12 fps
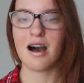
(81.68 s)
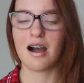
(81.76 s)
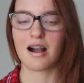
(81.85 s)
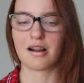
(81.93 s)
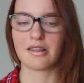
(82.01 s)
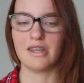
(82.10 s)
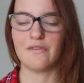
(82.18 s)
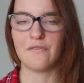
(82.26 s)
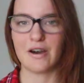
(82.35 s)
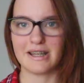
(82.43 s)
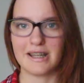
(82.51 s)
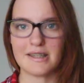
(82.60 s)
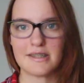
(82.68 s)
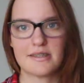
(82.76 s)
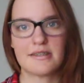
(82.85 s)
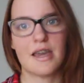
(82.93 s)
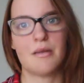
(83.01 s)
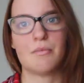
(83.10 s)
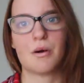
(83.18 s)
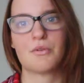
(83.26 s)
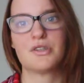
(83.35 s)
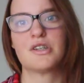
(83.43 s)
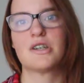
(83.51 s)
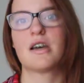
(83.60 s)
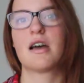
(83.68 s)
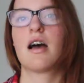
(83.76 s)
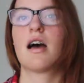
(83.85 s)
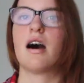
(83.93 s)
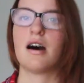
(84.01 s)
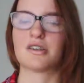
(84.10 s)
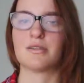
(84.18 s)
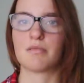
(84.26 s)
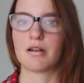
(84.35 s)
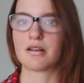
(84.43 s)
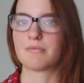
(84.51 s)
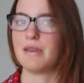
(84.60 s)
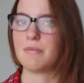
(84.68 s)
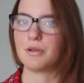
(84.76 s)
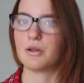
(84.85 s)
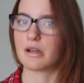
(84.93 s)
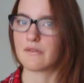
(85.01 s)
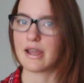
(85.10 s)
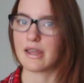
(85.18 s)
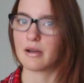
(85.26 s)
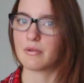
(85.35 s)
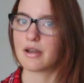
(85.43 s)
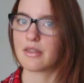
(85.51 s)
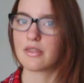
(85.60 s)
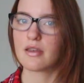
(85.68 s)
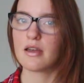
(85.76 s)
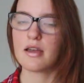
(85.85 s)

are the funniest and most awesome people you could ever hang out with.